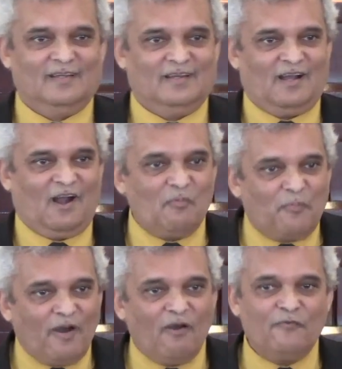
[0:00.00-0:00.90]
how
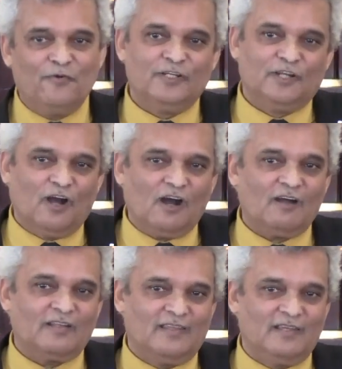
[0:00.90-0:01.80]
powerfully
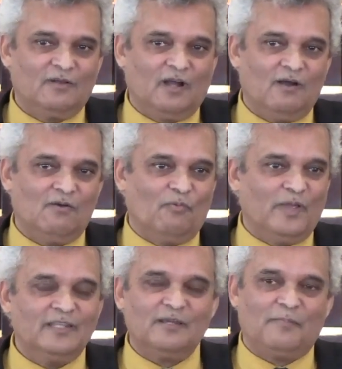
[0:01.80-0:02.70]
God then
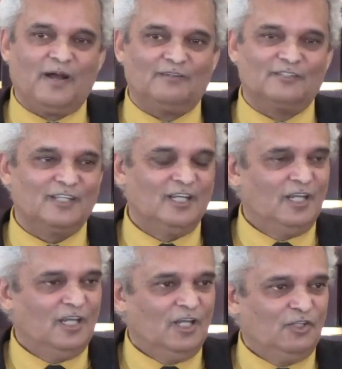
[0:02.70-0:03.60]
went about
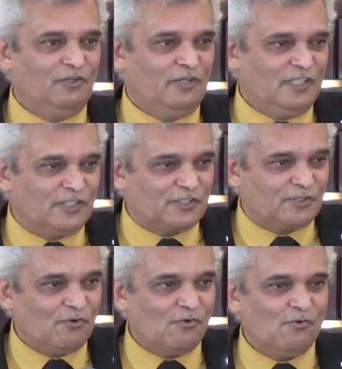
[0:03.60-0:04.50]
to
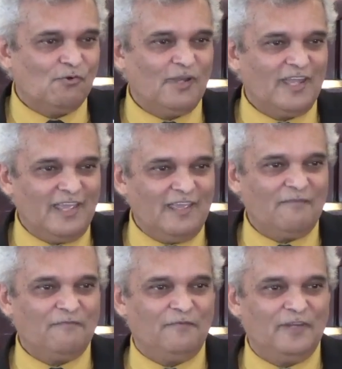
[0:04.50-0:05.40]
restore
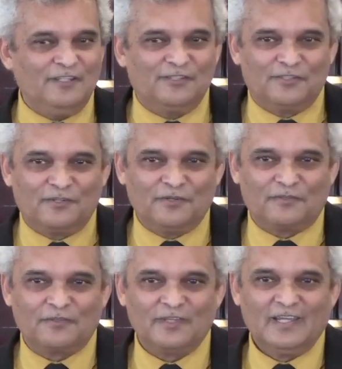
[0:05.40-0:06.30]
every
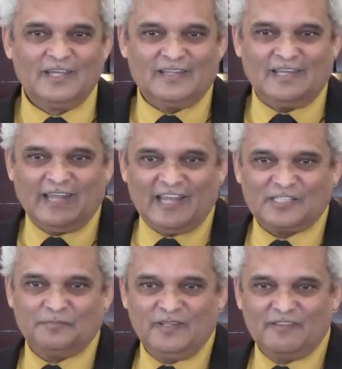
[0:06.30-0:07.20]
truth that
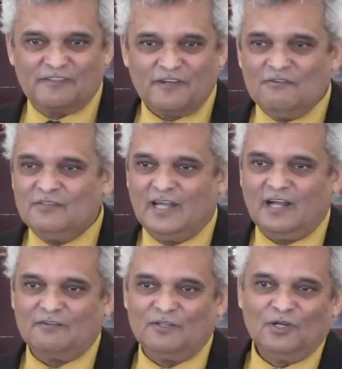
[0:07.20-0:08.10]
has been thrown
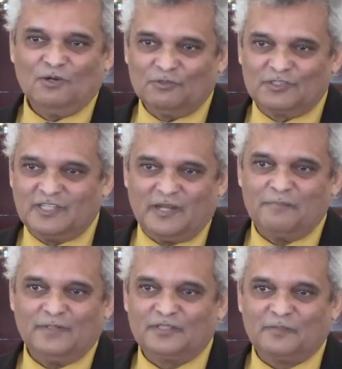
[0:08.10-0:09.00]
down or
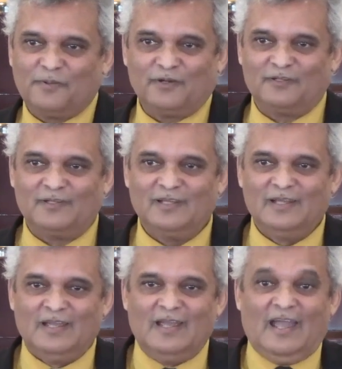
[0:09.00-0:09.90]
trampled upon,
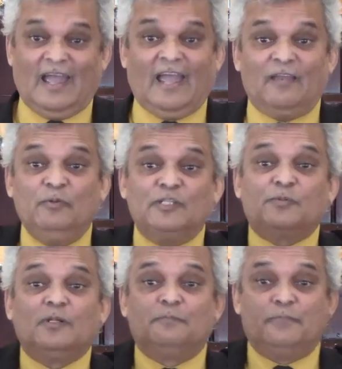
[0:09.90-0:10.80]
and which
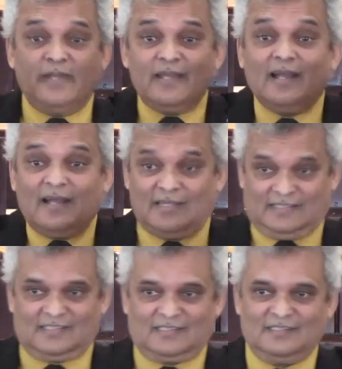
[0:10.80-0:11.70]
will bring
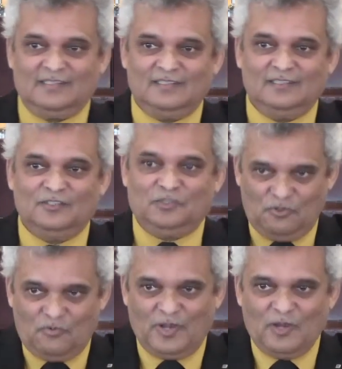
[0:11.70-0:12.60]
us
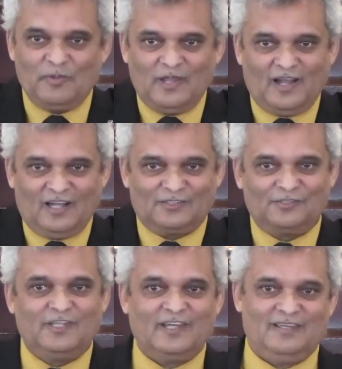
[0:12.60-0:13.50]
to where we are
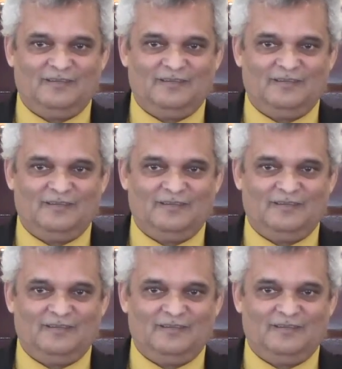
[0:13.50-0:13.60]
today.